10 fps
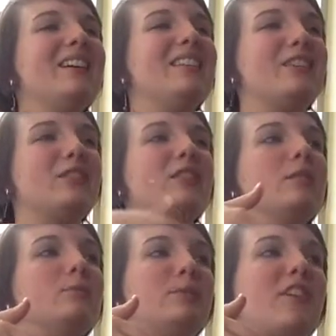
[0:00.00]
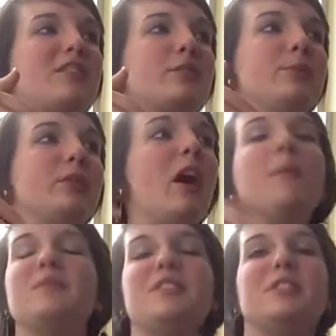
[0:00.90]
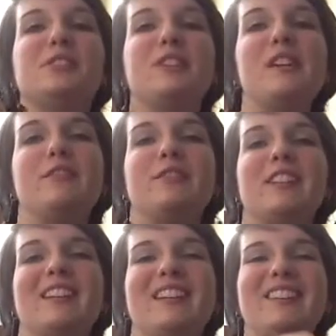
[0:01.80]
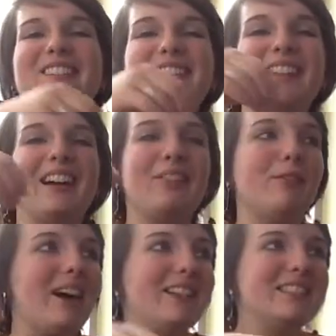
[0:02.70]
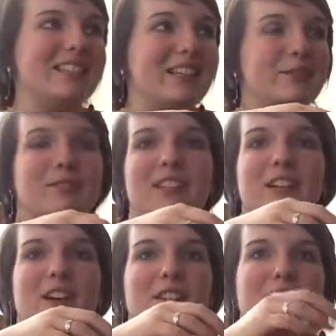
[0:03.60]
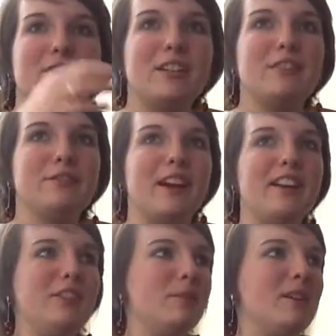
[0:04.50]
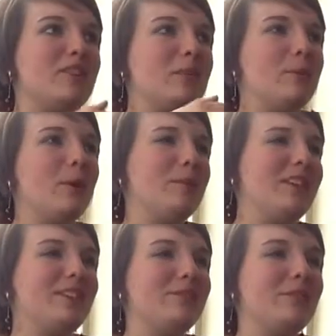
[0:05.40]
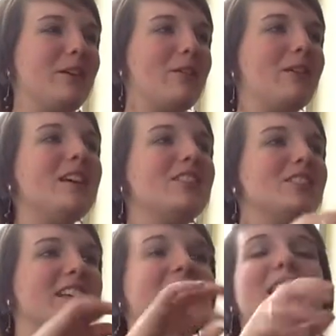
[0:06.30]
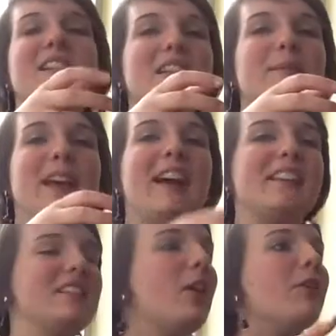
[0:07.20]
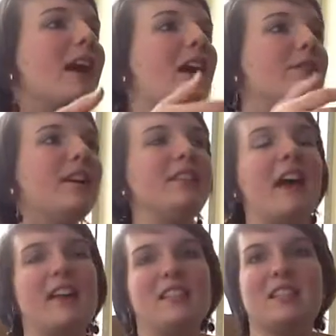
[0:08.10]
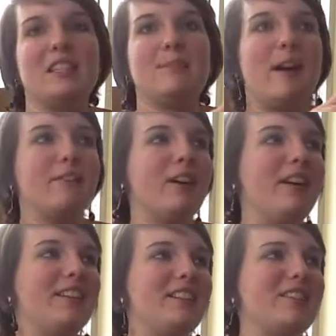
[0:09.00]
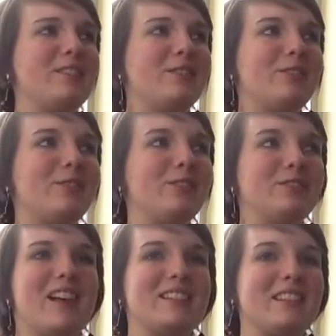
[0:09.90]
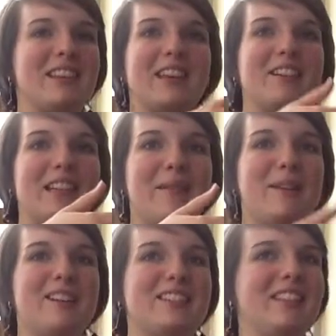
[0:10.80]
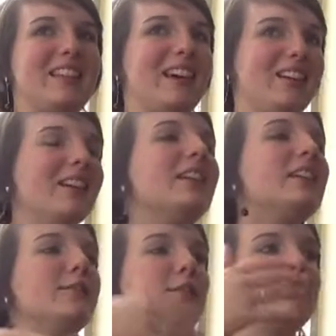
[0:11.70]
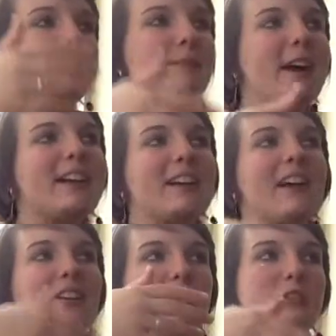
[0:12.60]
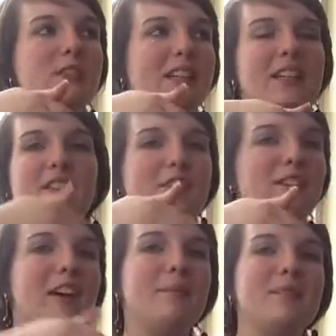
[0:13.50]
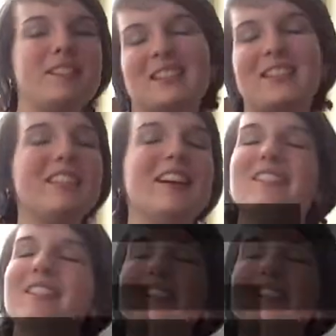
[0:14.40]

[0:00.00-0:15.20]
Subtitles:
the critical professors will come to your creative readings, or they'll want to read all your creative writing. You'll mention a poem that you wrote, just like an idea behind it, and say, oh yeah, I read that in C-Spot Run. And it's so cool to realize that they care that much, and they'll give you feedback on how you're doing in either realm. It's nice.